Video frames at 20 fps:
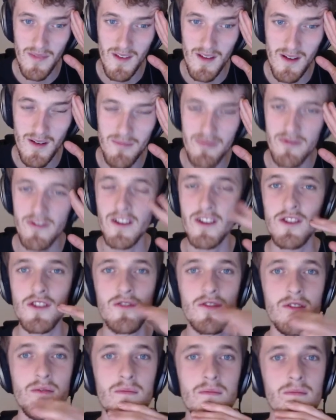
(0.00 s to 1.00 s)
I'm pretty
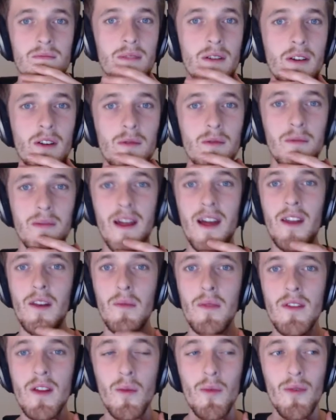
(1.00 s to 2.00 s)
sure in Pokemon Platinum
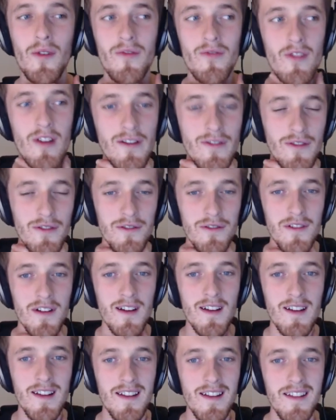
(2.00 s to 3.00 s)
there's only one rival.
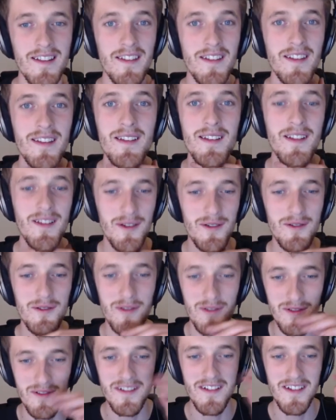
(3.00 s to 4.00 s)
So this is
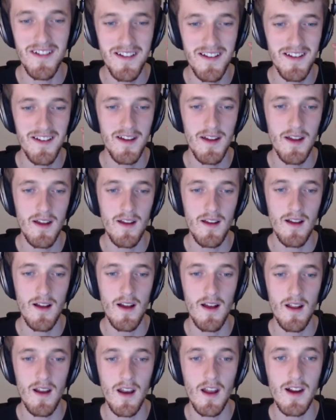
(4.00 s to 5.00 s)
cool.
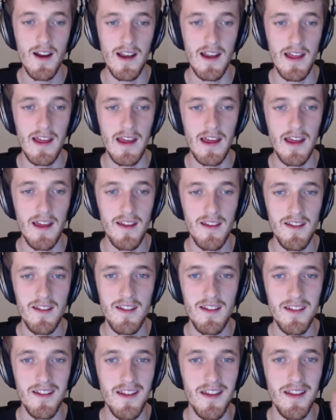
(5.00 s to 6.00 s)
Luckily,
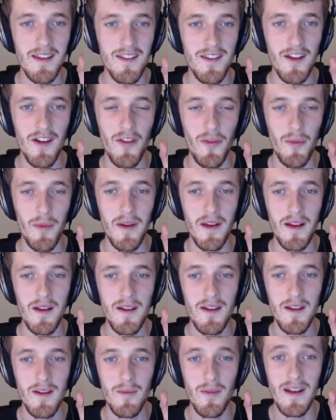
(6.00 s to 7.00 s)
it's Turtwig.
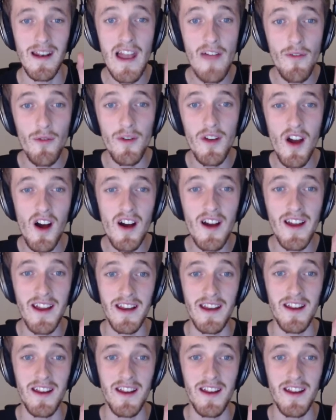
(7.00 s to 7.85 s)
Level 9!